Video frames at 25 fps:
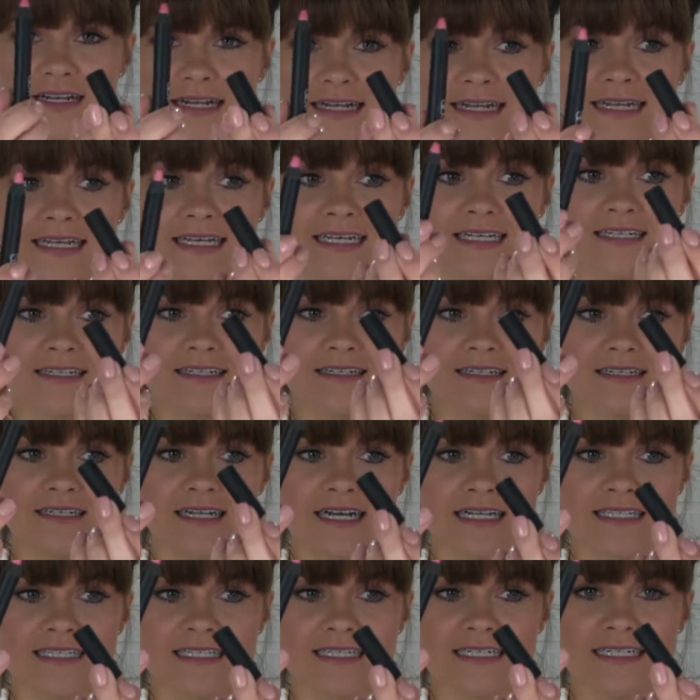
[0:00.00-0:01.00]
lid,
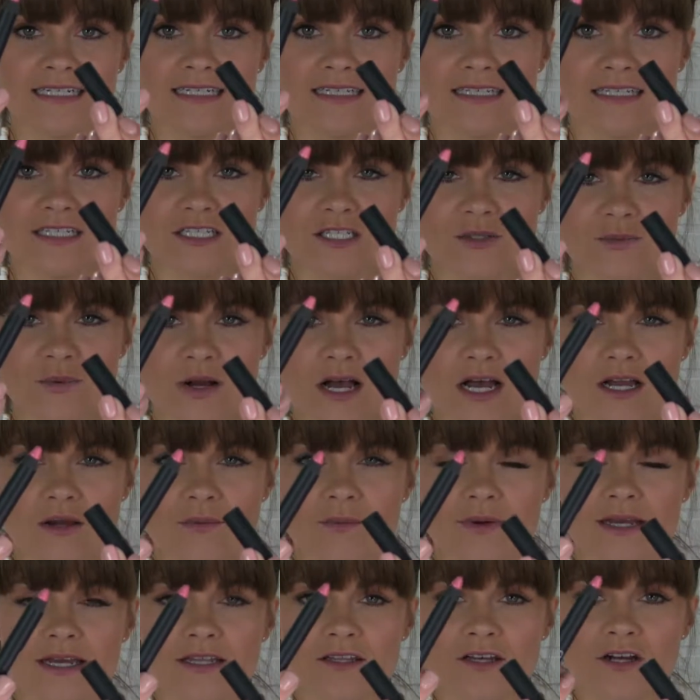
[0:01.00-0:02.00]
nice and easy to
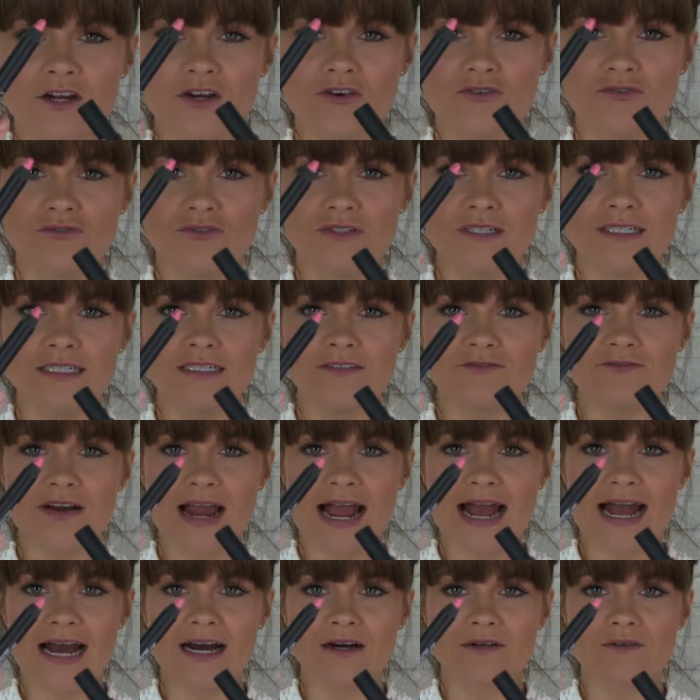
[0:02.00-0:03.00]
work with, really
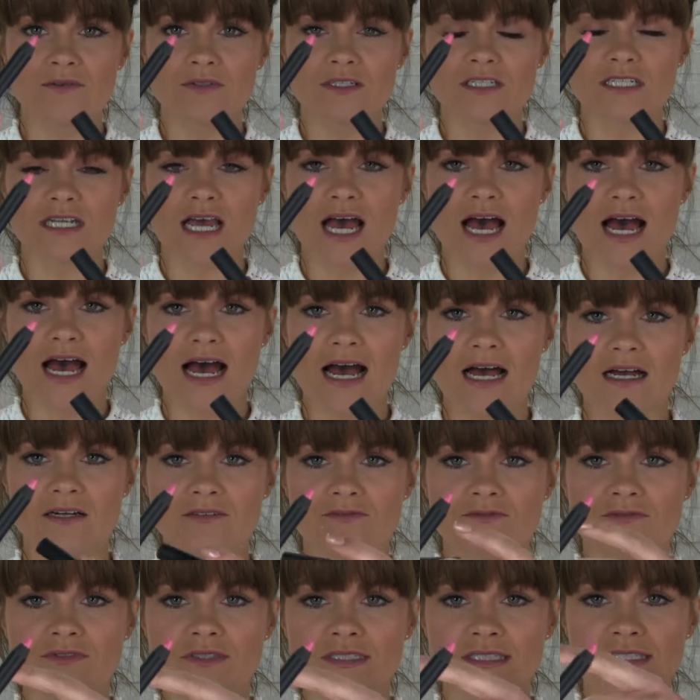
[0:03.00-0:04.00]
round, uh,
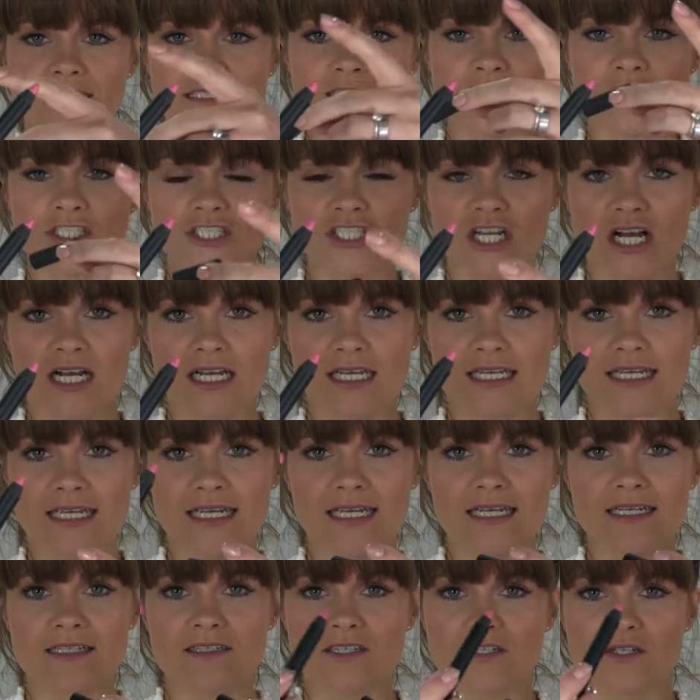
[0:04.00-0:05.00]
really
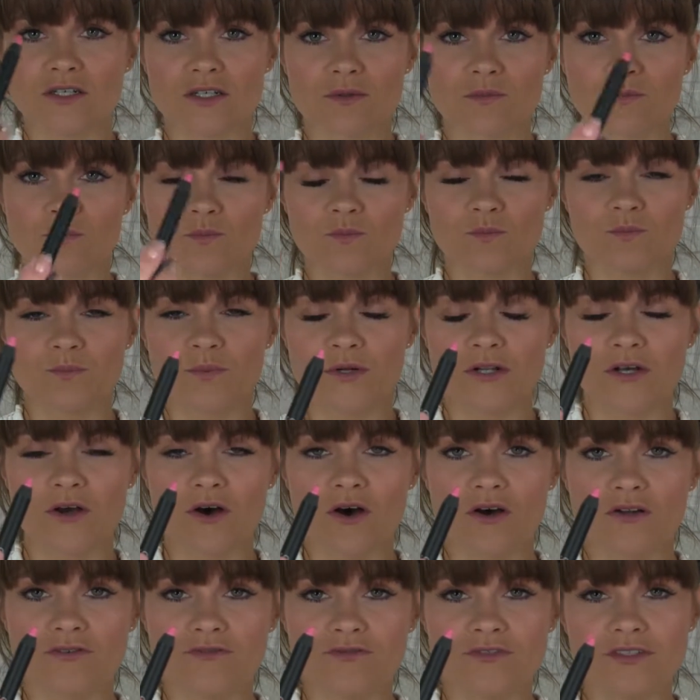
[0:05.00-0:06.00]
chunky, so you can put it
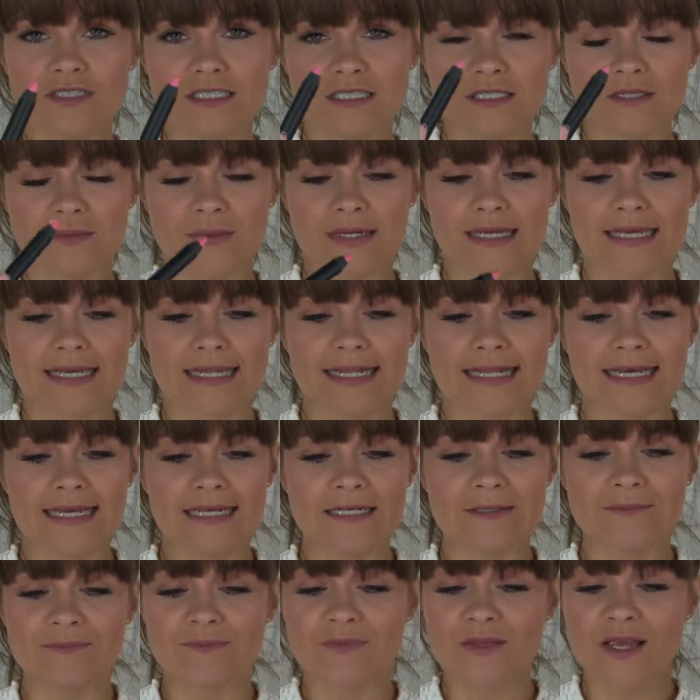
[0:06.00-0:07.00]
on really
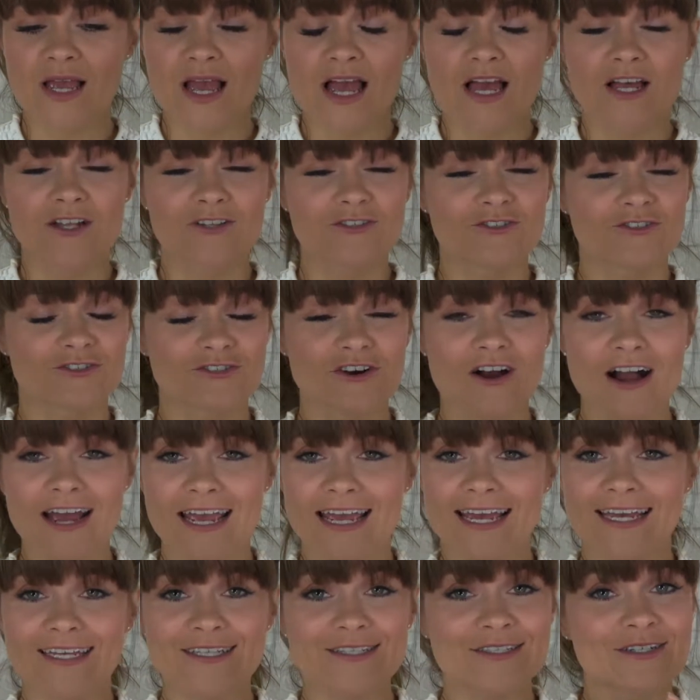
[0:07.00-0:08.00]
quickly. Try
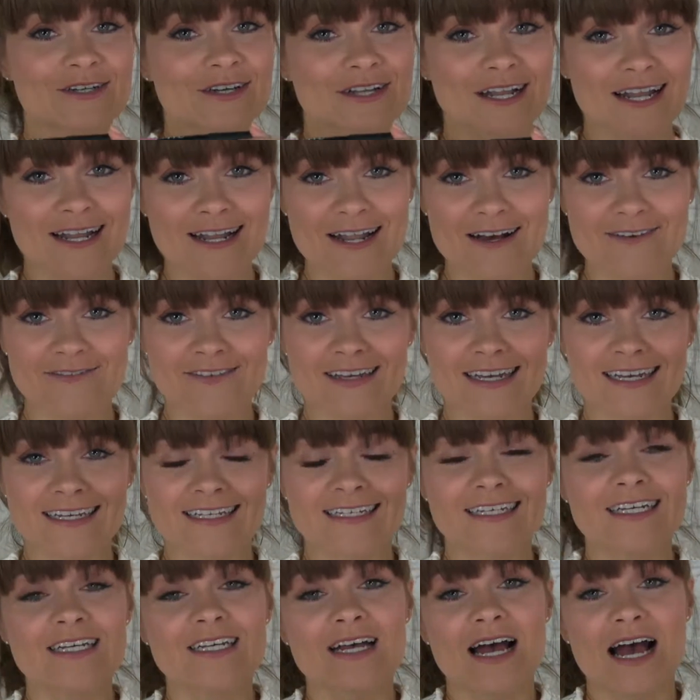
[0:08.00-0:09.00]
it, you're gonna love it.
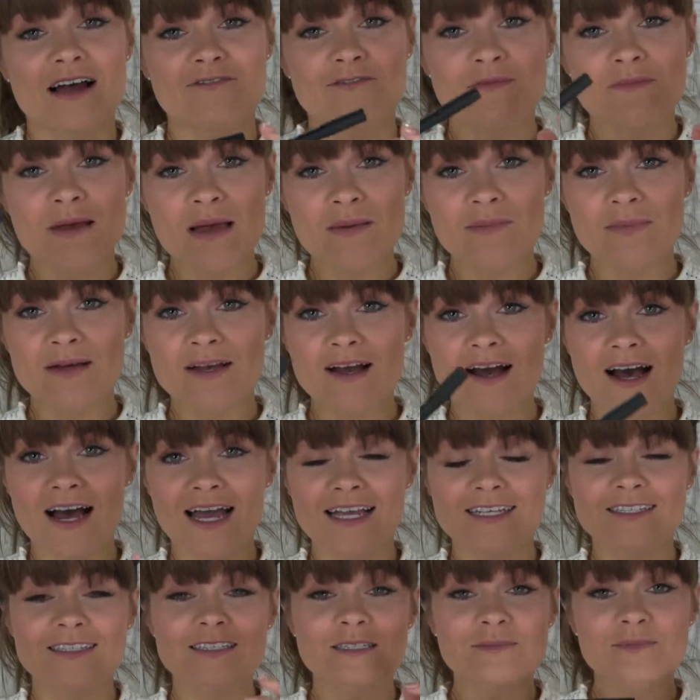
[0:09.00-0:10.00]
Remember
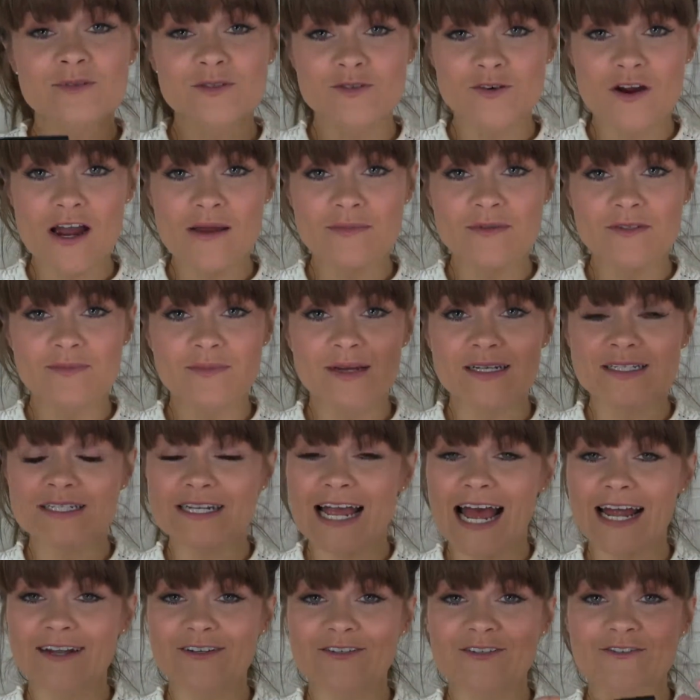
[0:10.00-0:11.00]
guys, subscribe to my
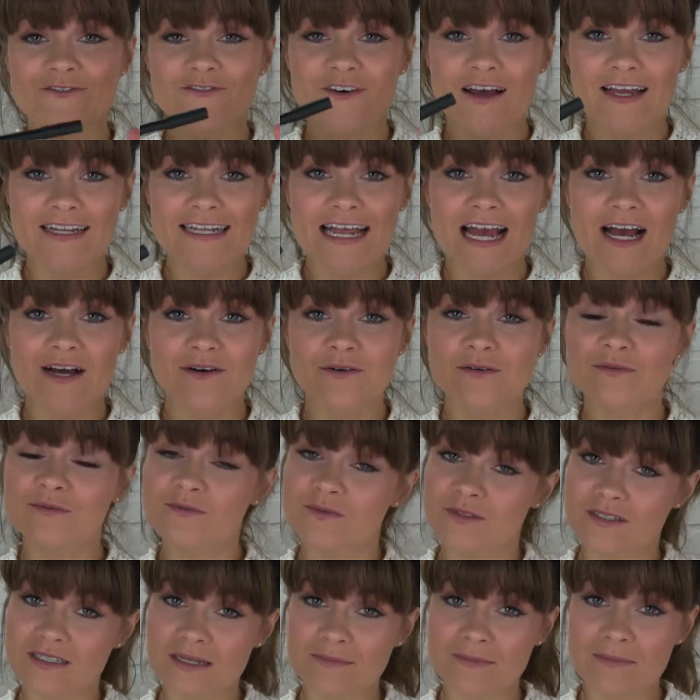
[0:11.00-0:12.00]
channel to find out
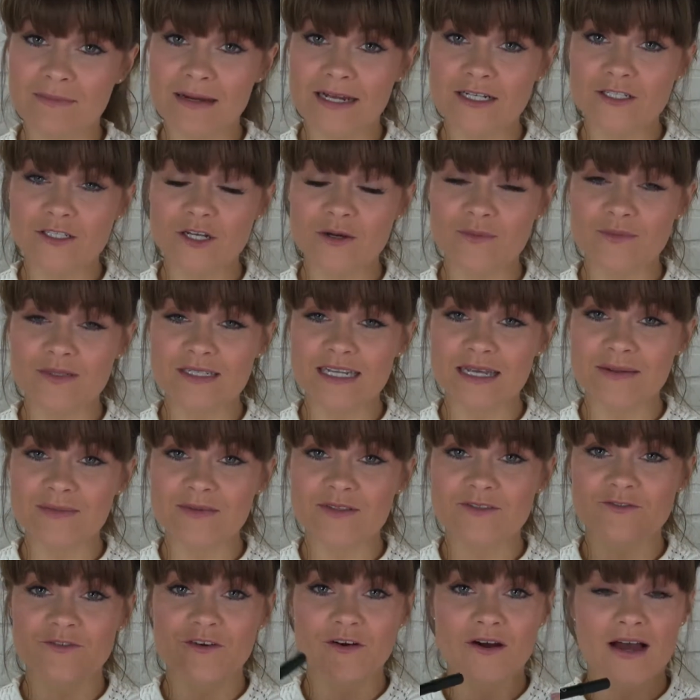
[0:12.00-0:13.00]
some of my top
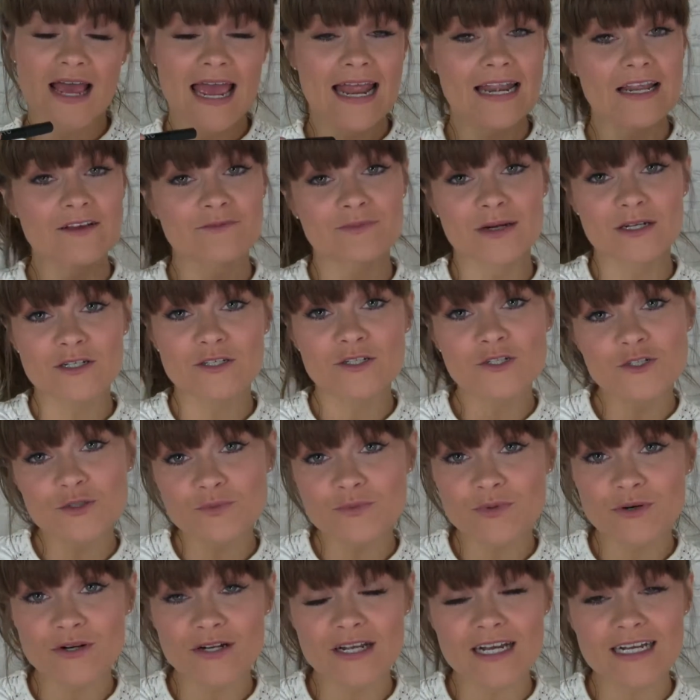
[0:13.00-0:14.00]
tips for any of my new
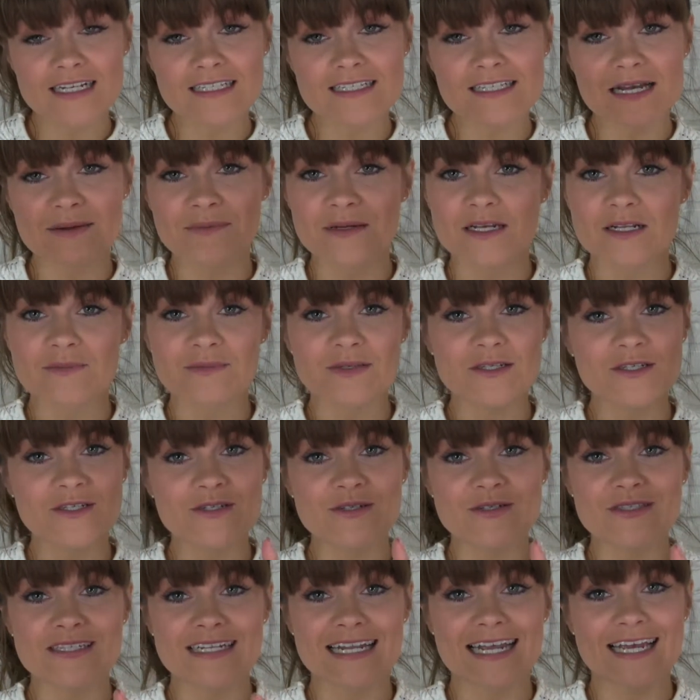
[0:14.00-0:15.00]
products that I'm gonna be
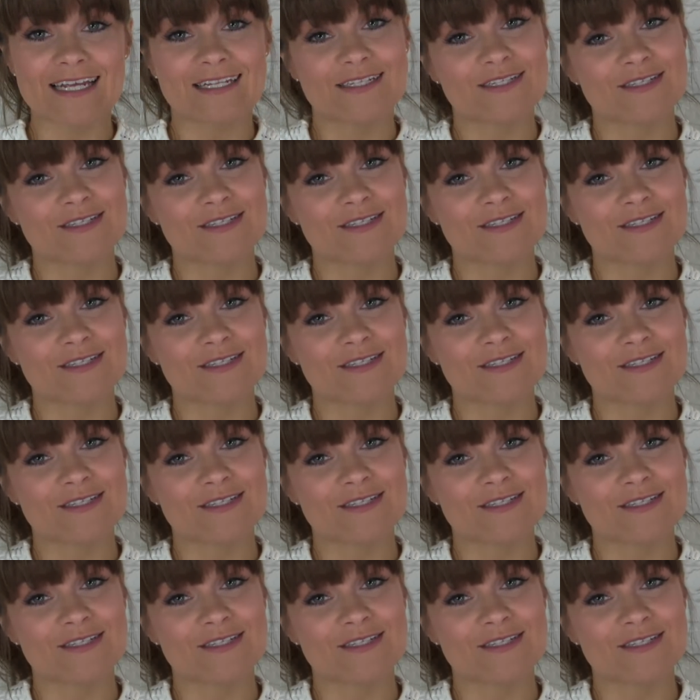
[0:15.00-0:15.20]
using in